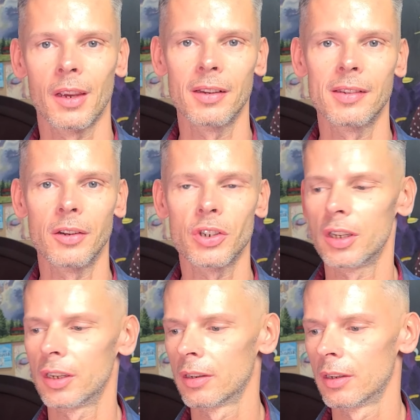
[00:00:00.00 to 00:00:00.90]

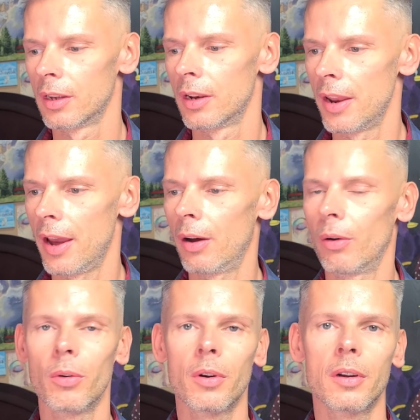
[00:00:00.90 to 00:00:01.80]
essentially.
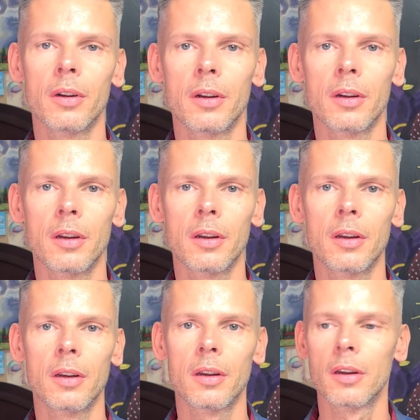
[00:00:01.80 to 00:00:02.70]
Now,
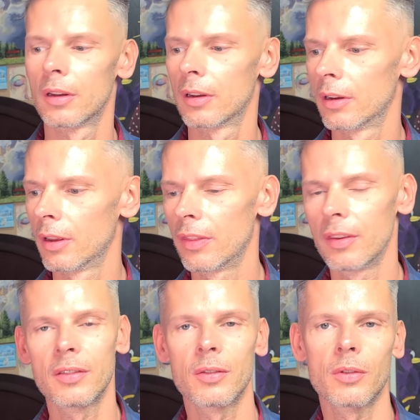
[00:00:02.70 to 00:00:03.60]

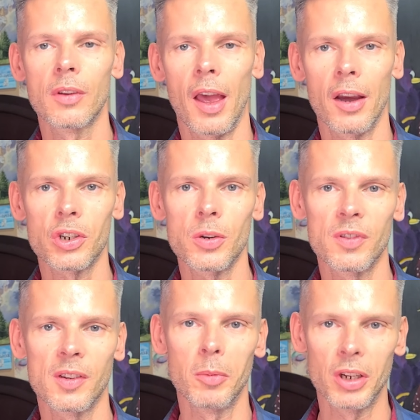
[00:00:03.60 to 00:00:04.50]
this actually
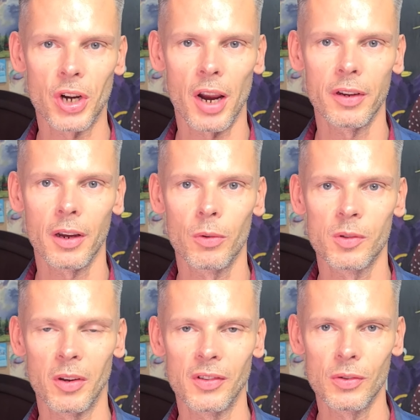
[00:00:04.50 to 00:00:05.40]
wasn't me driving, it was
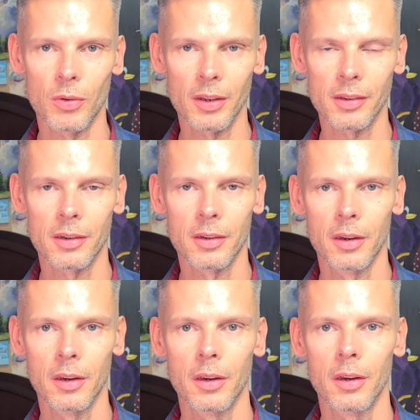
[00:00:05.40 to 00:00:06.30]
my student.
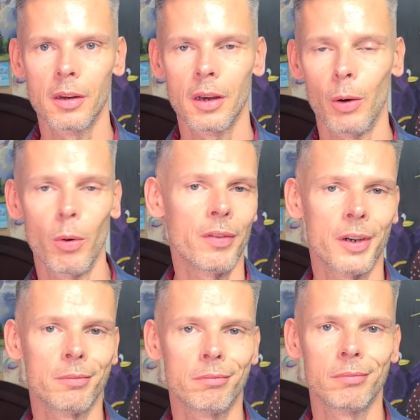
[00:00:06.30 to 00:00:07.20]

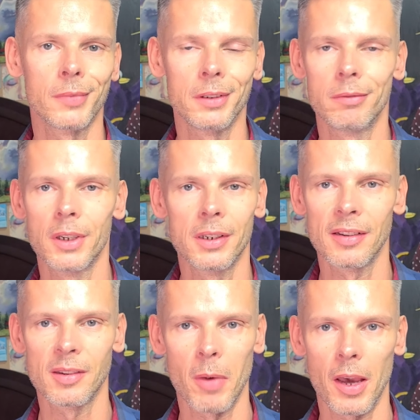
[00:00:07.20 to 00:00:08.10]
However, it
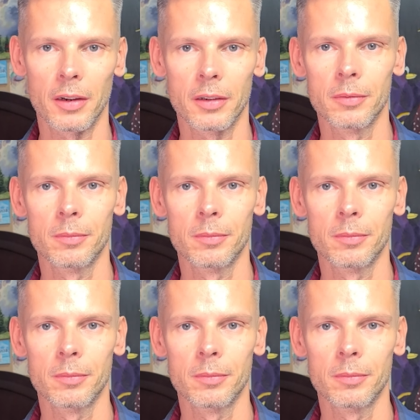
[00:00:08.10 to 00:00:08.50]
doesn't matter.